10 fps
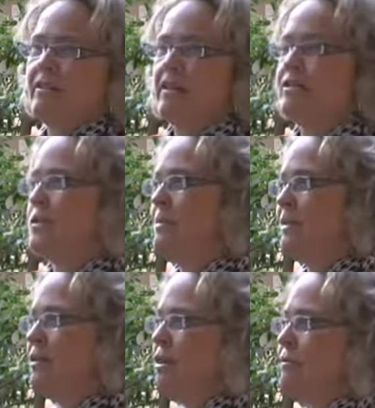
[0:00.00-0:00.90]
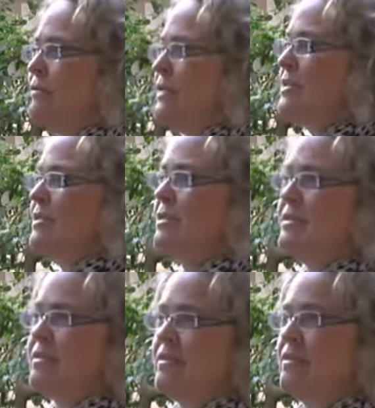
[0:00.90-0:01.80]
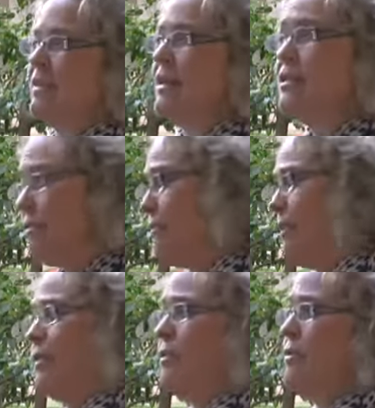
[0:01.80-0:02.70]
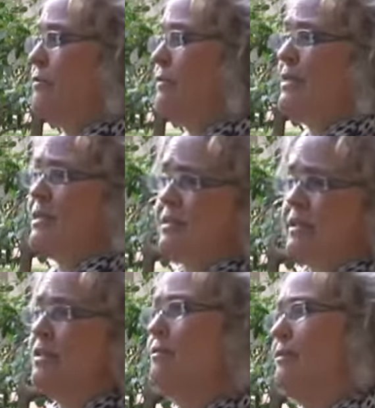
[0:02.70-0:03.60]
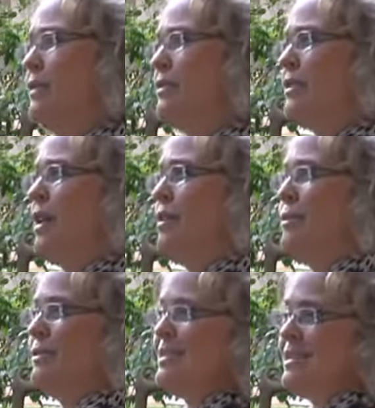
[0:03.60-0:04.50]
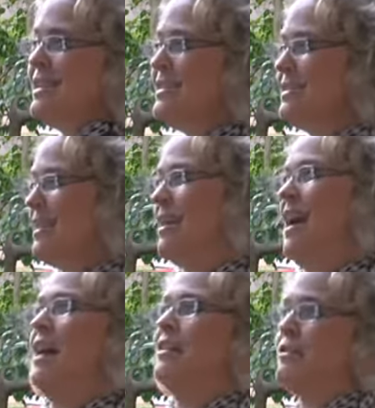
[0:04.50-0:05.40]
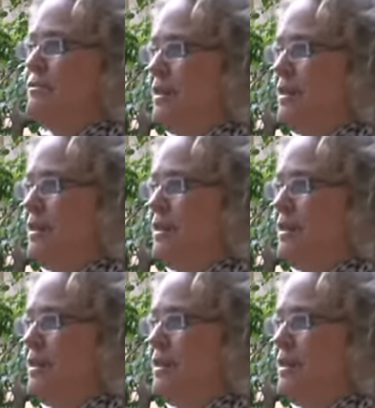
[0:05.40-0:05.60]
There are so many conferences, interfaith conferences, interfaith dialogue. That is a kind of